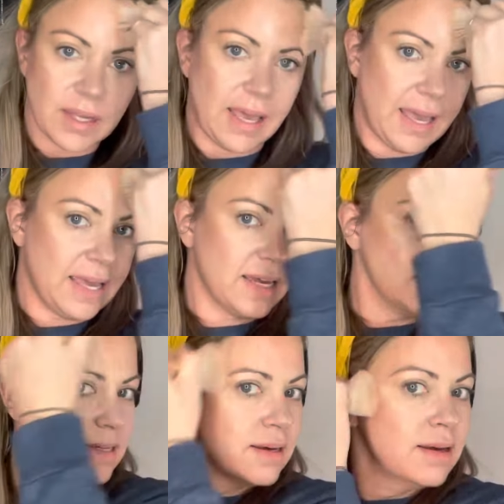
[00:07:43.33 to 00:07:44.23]
and
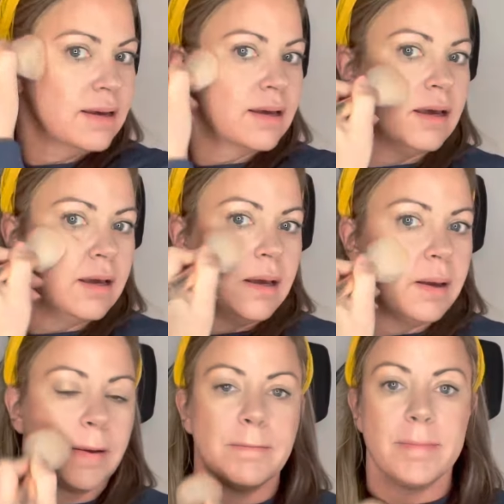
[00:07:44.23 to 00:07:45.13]

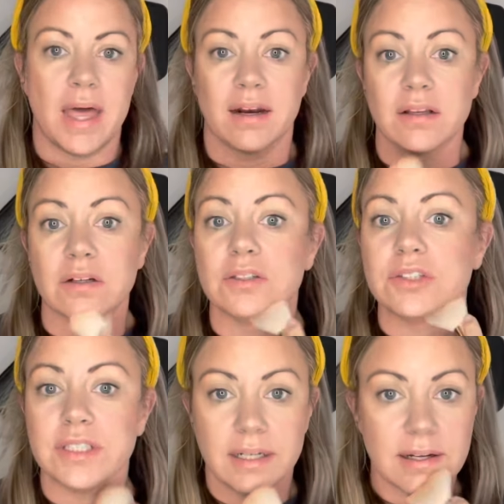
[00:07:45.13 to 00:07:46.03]
add a little
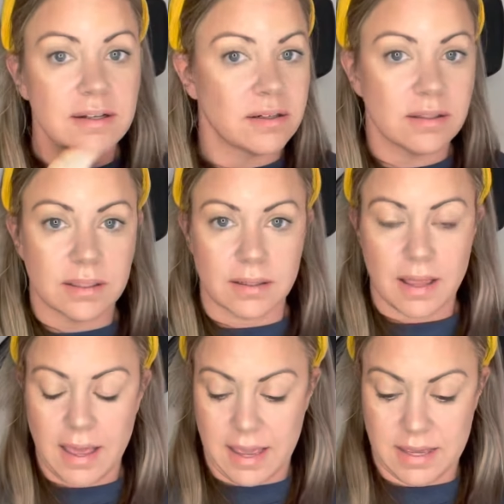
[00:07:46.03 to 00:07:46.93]
cheek color
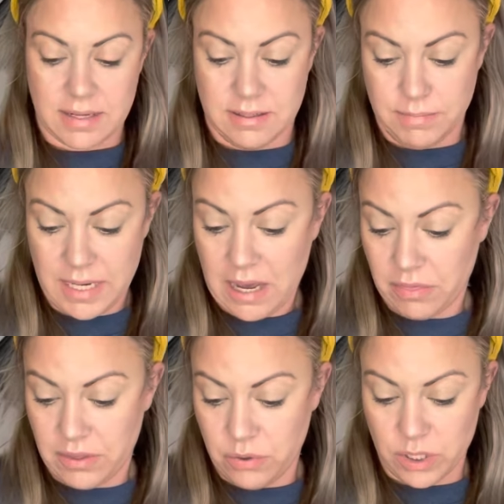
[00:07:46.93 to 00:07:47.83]
and be out
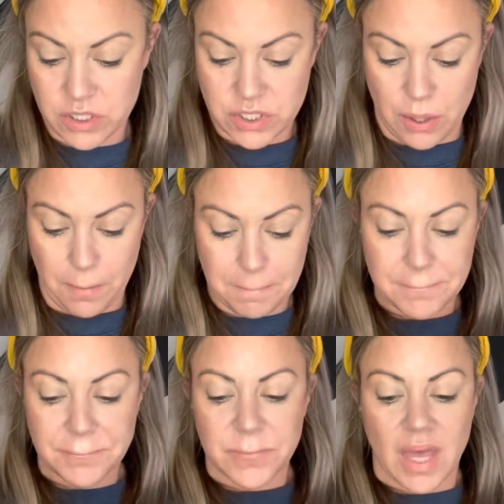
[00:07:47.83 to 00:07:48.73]
the door. So
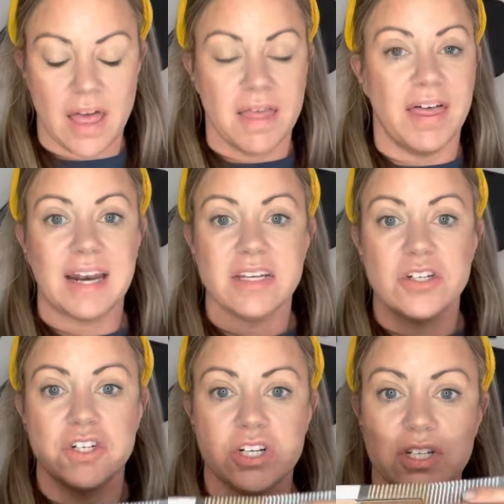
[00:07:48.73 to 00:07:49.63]
that is
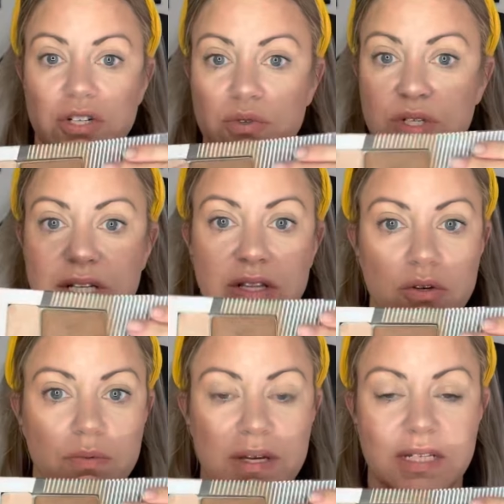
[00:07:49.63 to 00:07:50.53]
just using those
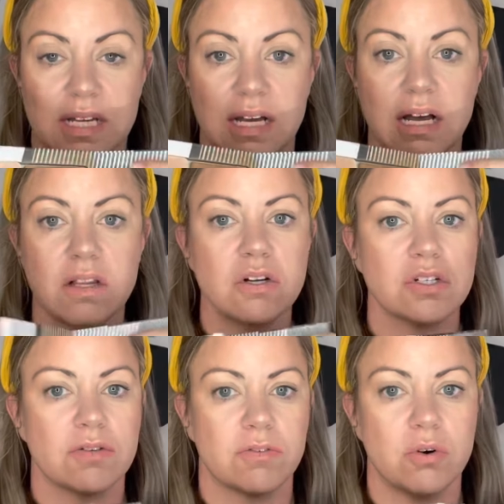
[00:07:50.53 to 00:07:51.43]
basic colors.
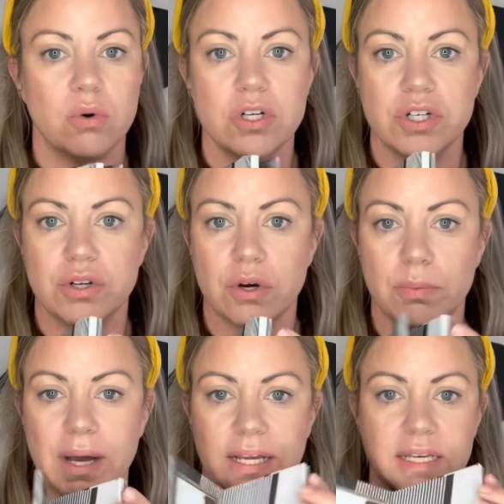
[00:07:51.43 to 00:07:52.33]
Of course, you go
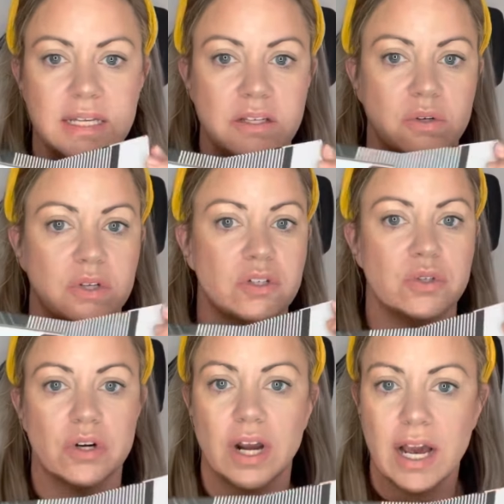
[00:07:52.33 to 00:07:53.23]
back in, you can do
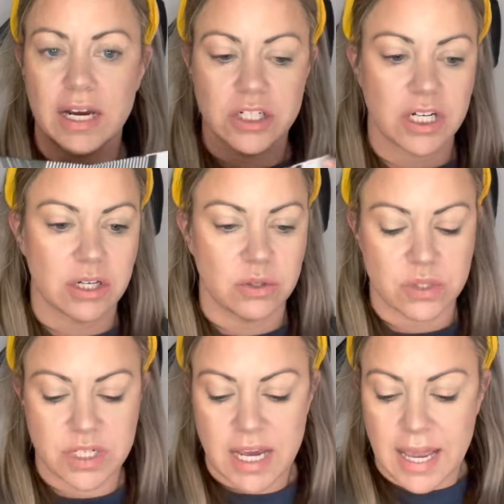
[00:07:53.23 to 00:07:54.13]
your eyeshadows.
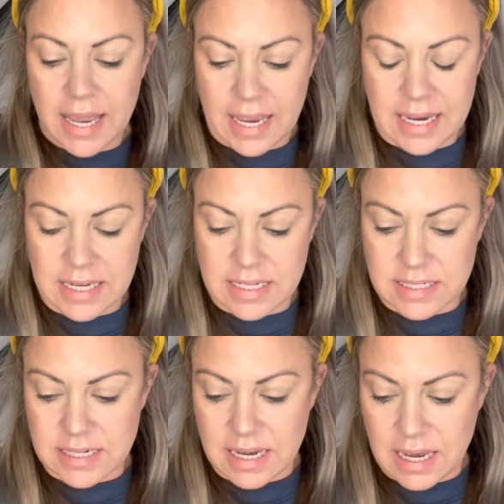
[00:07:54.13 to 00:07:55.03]
And
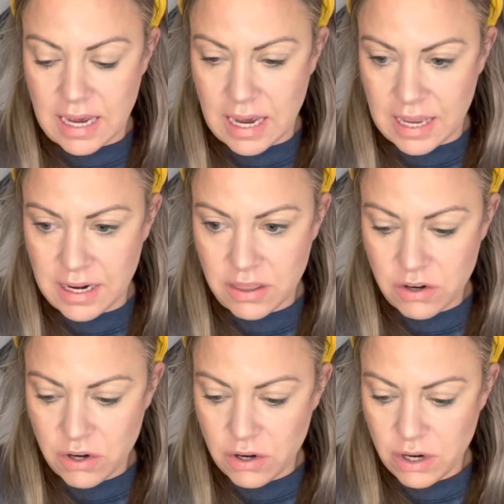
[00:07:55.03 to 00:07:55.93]

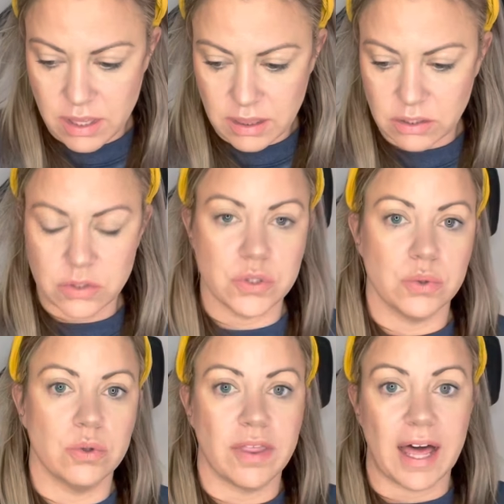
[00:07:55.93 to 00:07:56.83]
another little
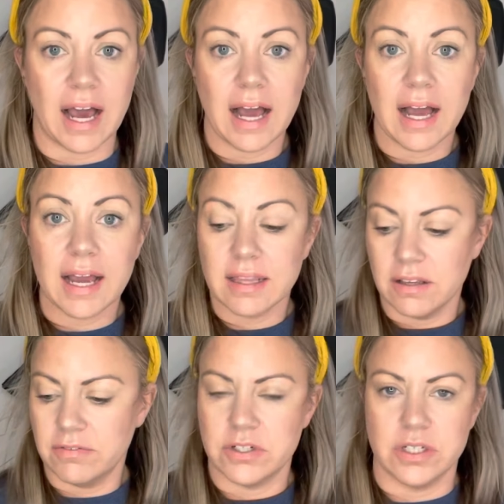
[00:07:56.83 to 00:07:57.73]
tool that I
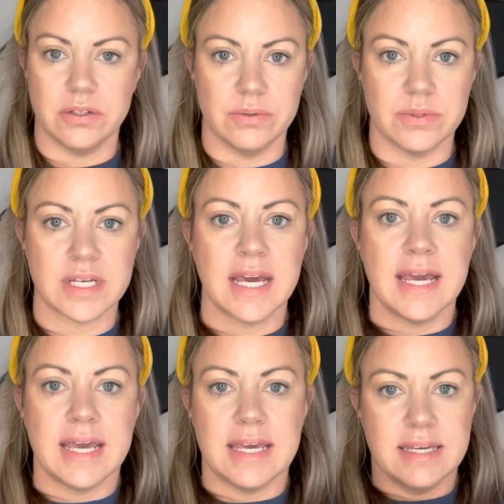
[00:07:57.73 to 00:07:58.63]
love to use
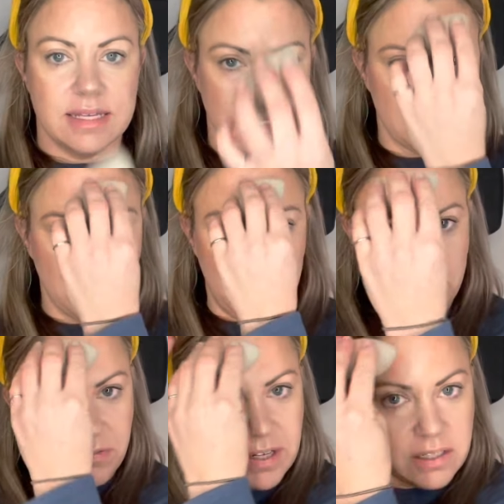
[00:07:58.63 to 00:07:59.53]
is my
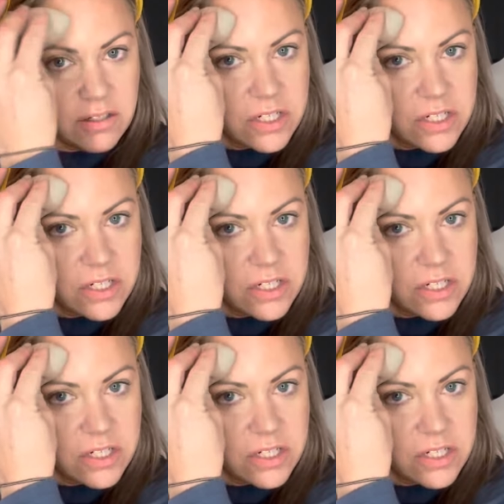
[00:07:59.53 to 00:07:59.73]
Perfector